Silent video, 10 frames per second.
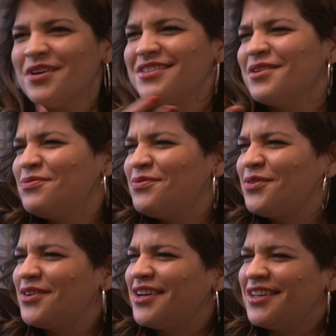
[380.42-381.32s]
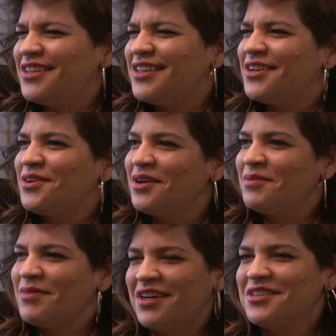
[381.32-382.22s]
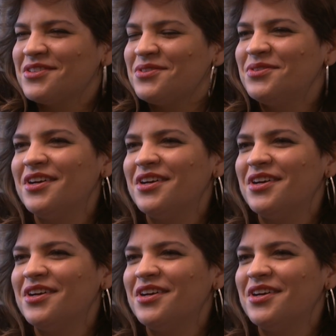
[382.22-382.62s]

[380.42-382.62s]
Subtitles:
president for like a year in my high school.